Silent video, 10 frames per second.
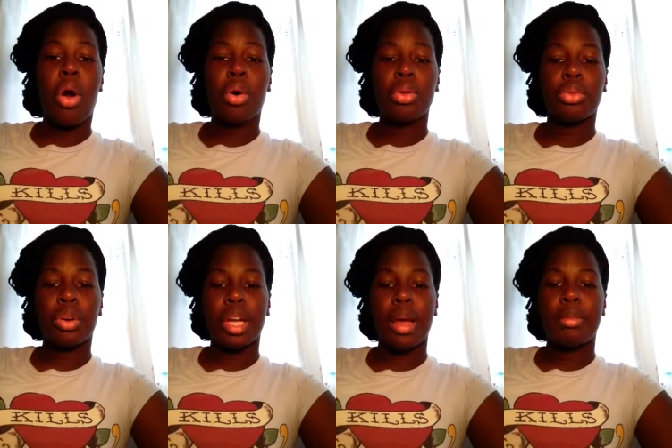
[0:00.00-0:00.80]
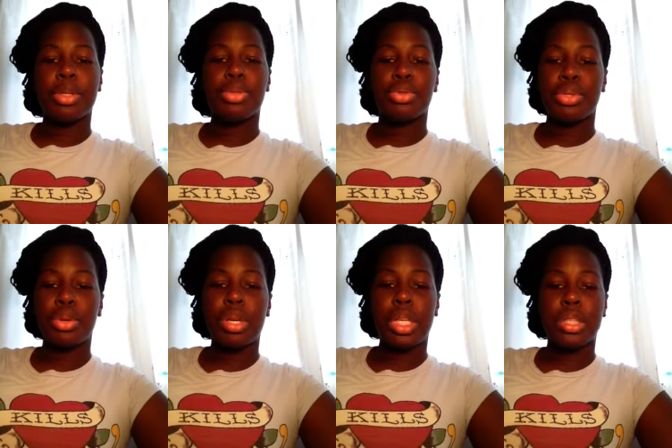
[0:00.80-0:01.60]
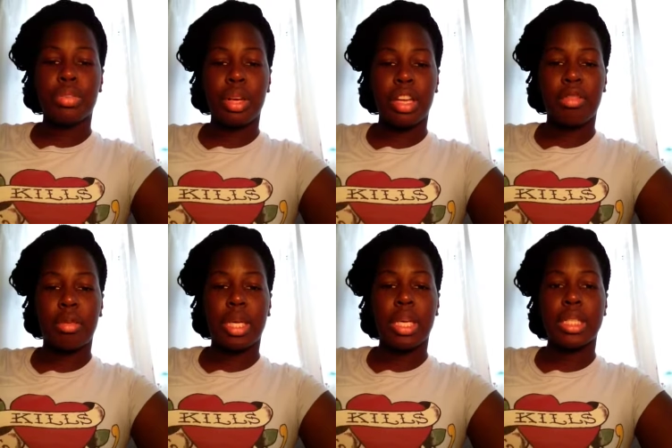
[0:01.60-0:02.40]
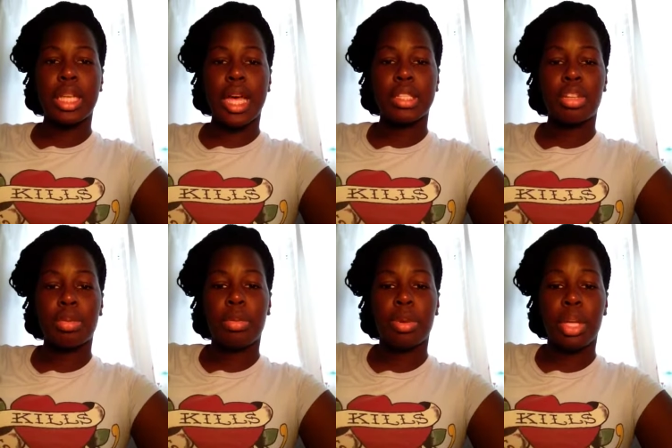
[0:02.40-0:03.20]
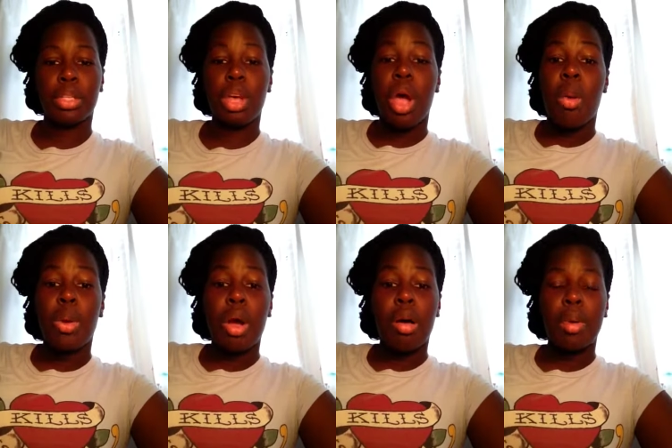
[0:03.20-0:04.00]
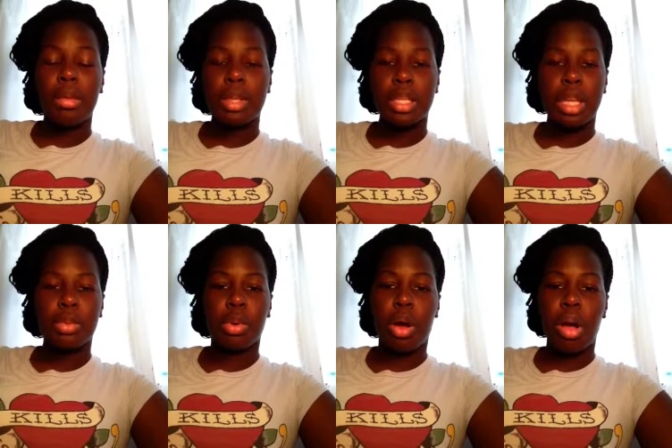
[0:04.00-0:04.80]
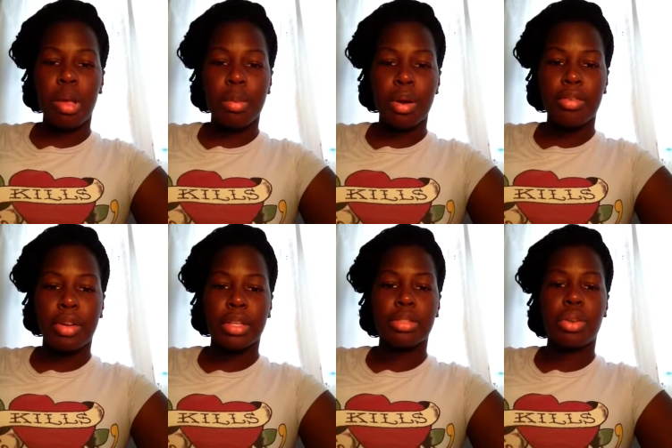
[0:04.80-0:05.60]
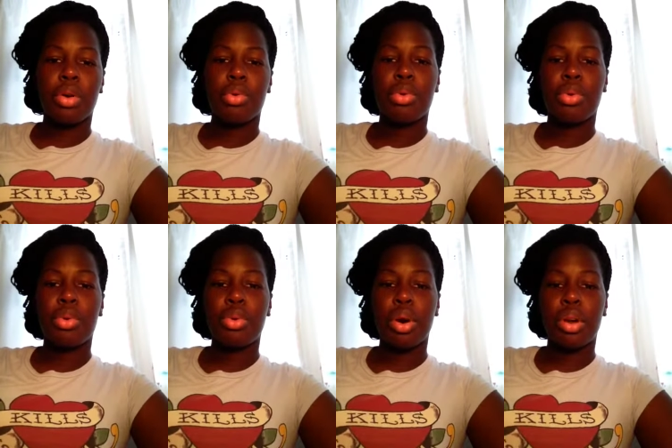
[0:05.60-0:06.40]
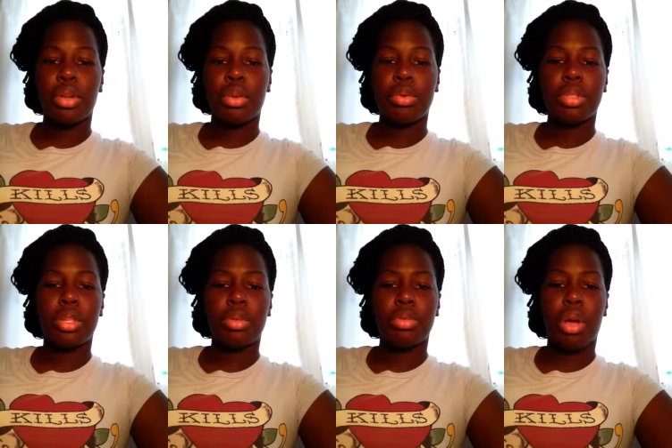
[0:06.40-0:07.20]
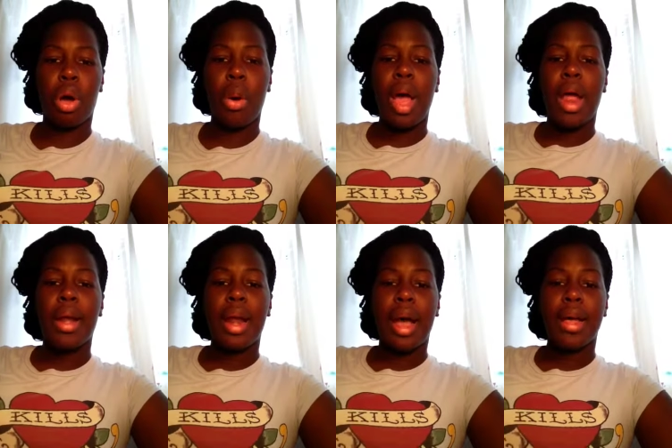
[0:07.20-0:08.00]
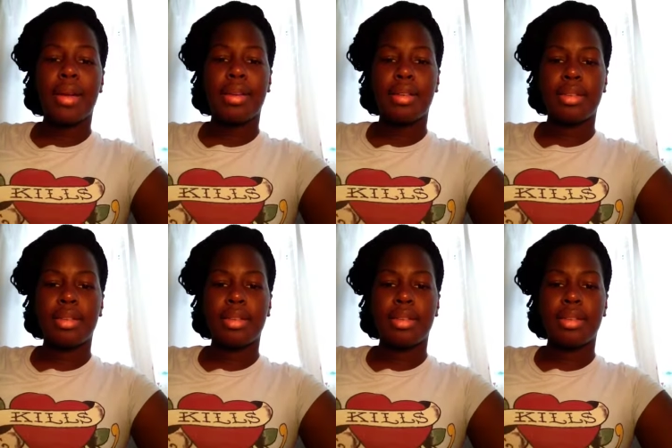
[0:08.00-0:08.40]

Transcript: all over again. But you do need to forgive because as human beings, we all make mistakes. We're all imperfect. So who are you to, you know, not